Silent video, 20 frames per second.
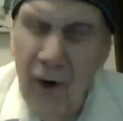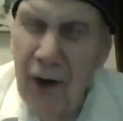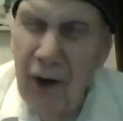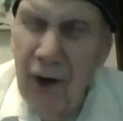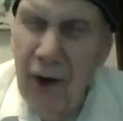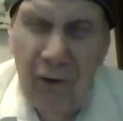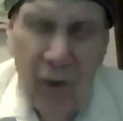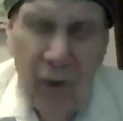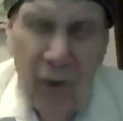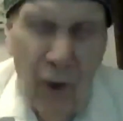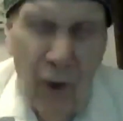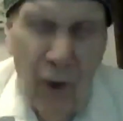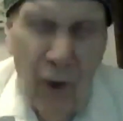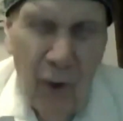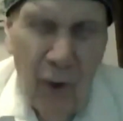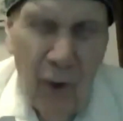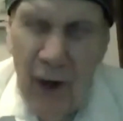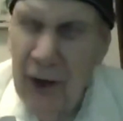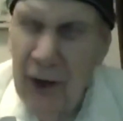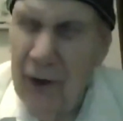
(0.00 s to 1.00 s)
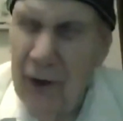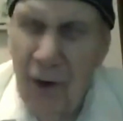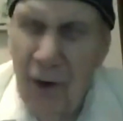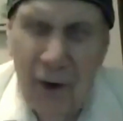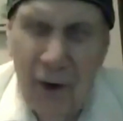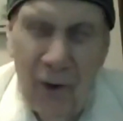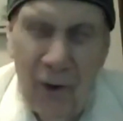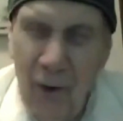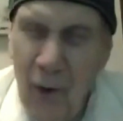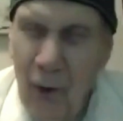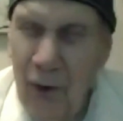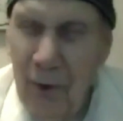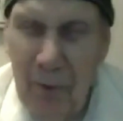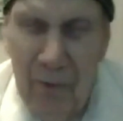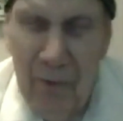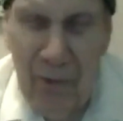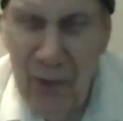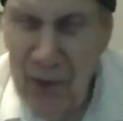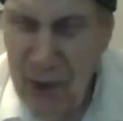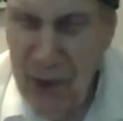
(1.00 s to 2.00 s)
of or read or, or
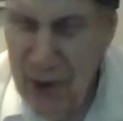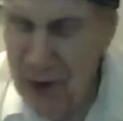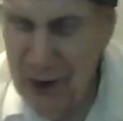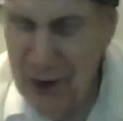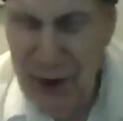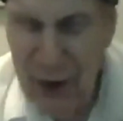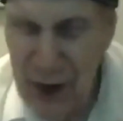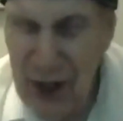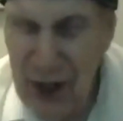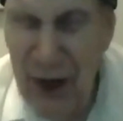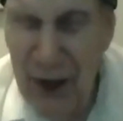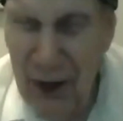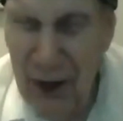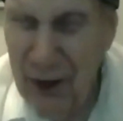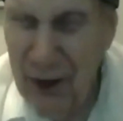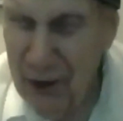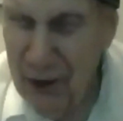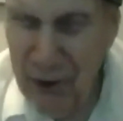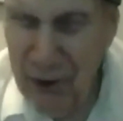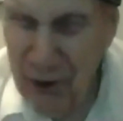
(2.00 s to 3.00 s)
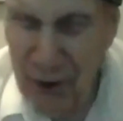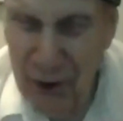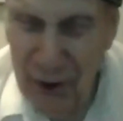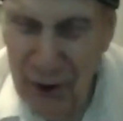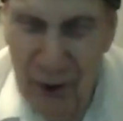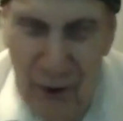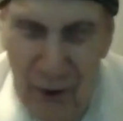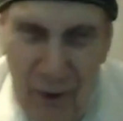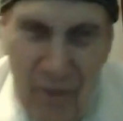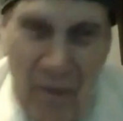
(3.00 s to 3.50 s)
seen, I assure you.